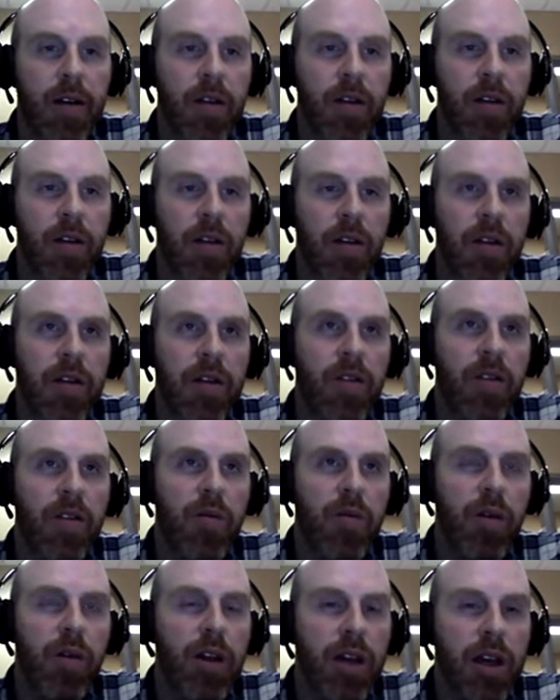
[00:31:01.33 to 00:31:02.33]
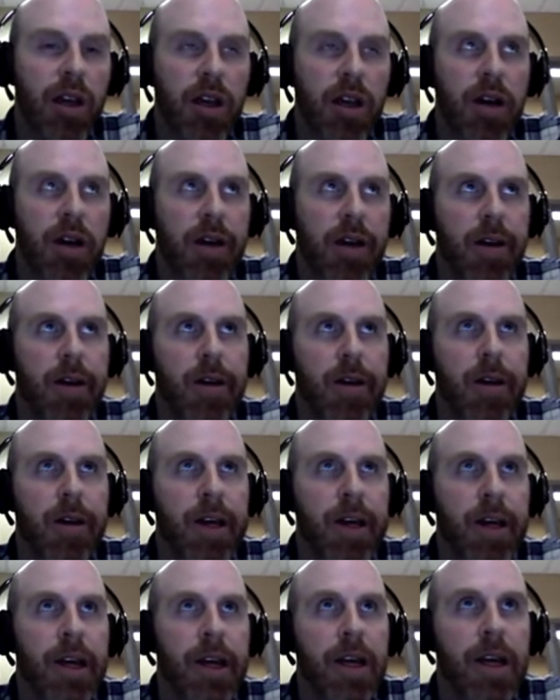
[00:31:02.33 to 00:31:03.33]
So this is really
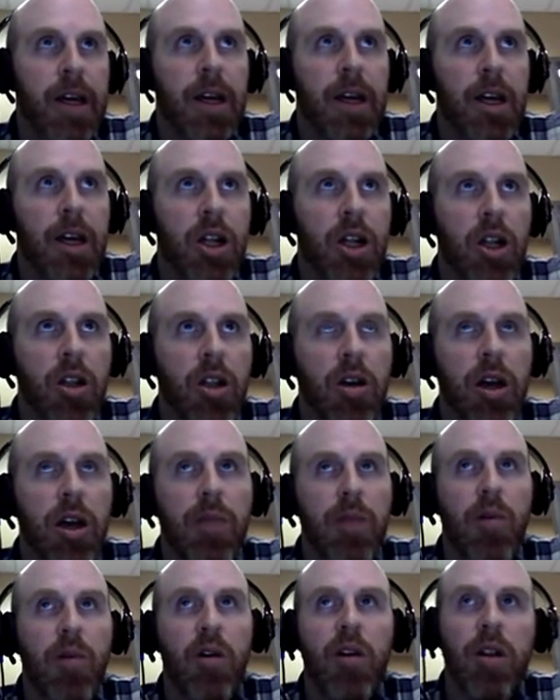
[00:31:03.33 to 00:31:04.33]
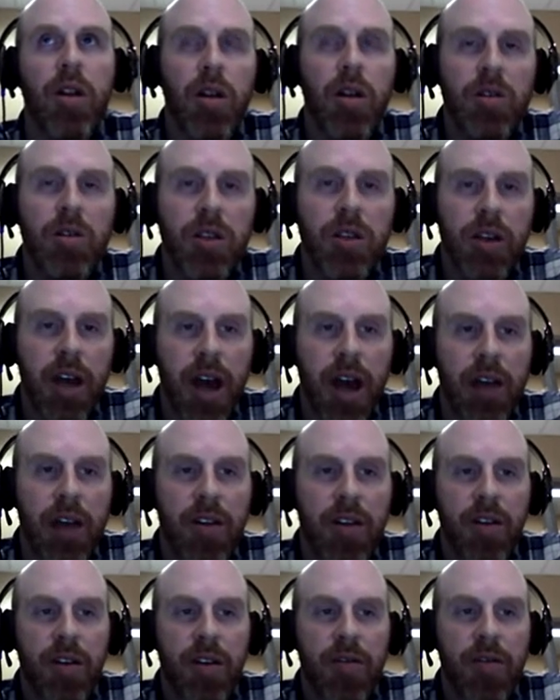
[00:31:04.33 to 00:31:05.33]
looking more closely at
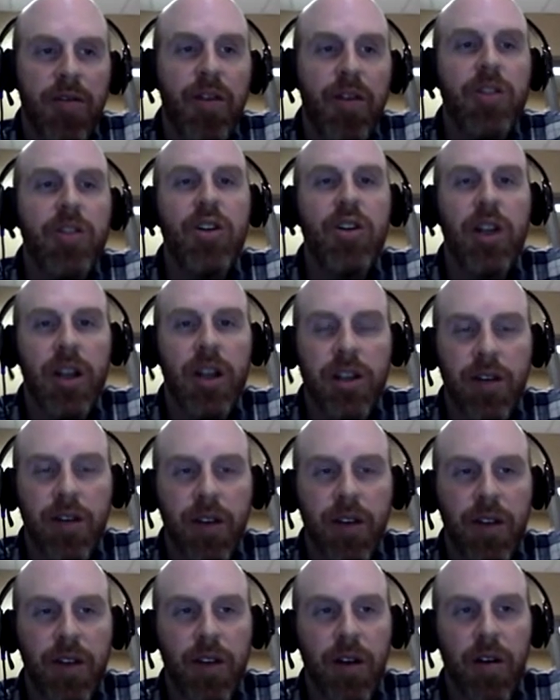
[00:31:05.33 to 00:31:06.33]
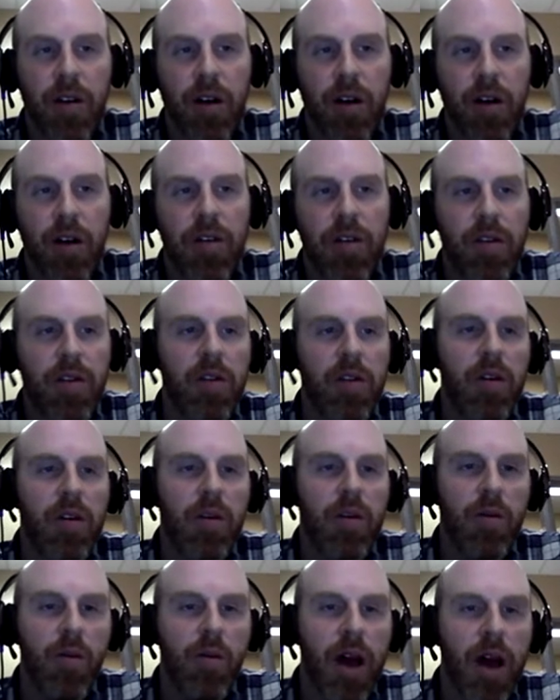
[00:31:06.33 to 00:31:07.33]
the functional activity of the neurons
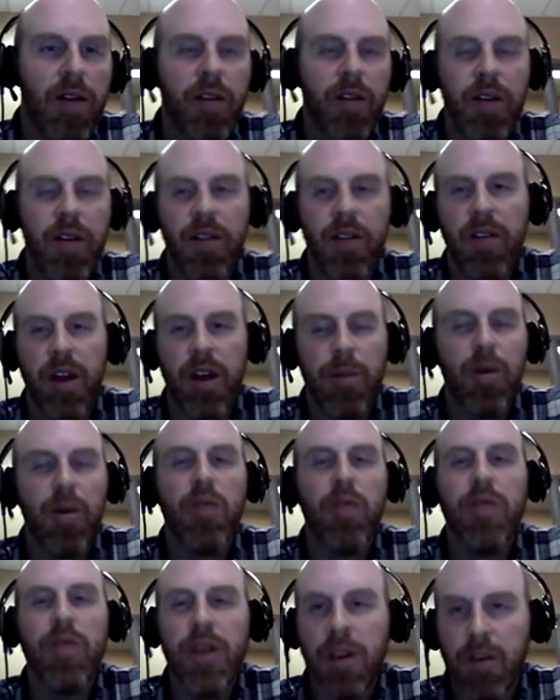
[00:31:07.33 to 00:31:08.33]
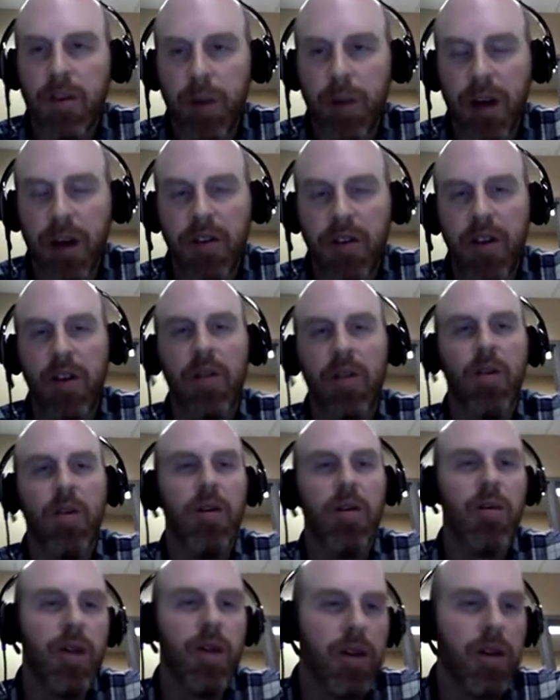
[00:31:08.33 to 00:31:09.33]
rather than, say, protein expression
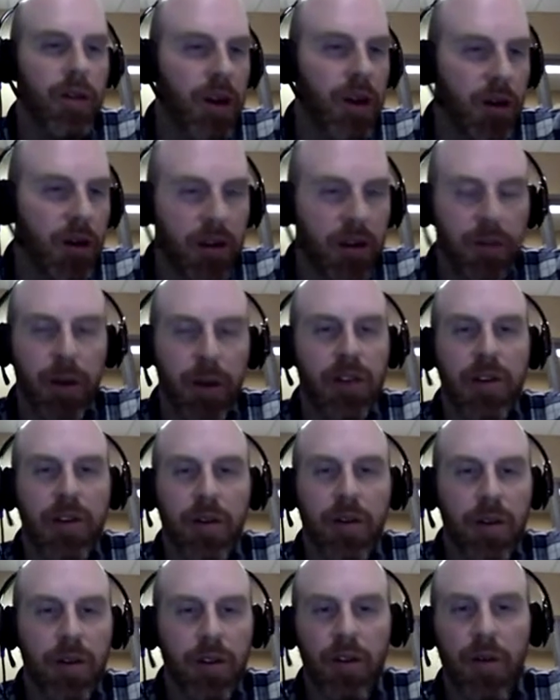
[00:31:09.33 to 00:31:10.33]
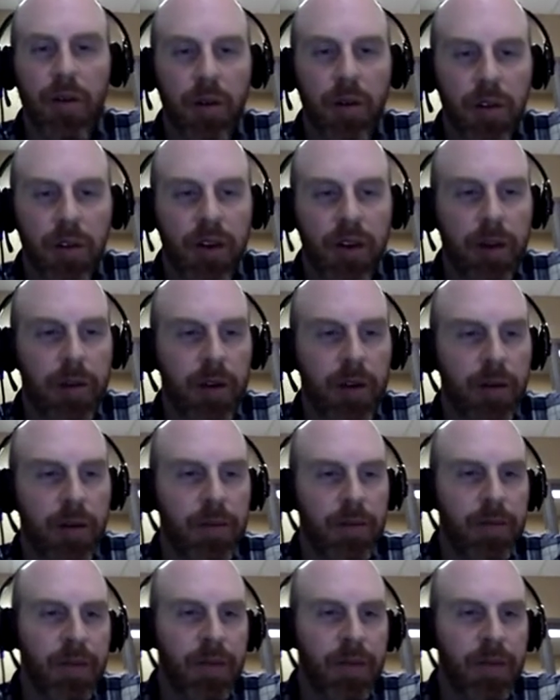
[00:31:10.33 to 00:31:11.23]
or expression of a certain receptor.